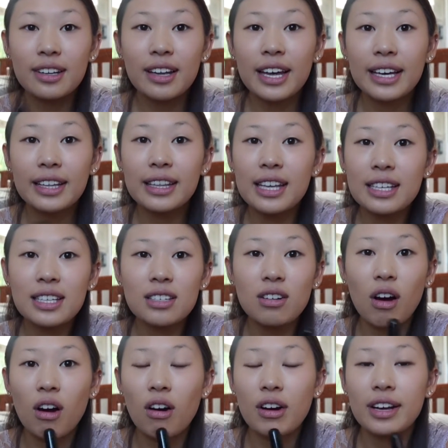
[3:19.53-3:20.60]
Like, this is
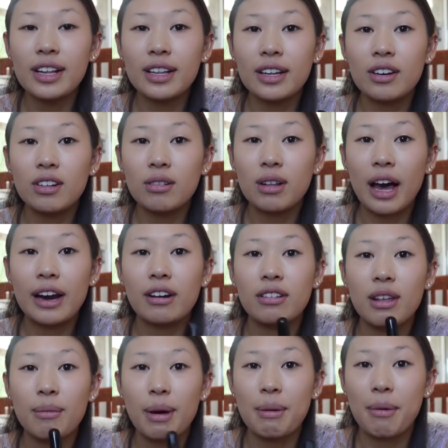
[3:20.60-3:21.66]
already a little lighter
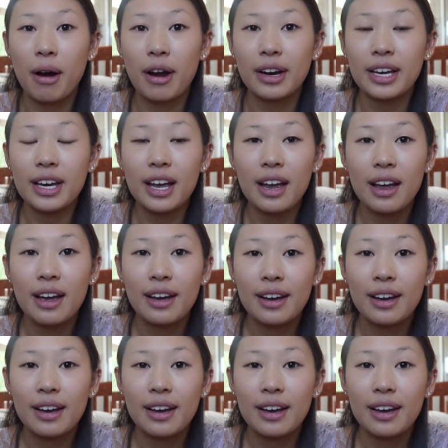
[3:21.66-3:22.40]
than my body,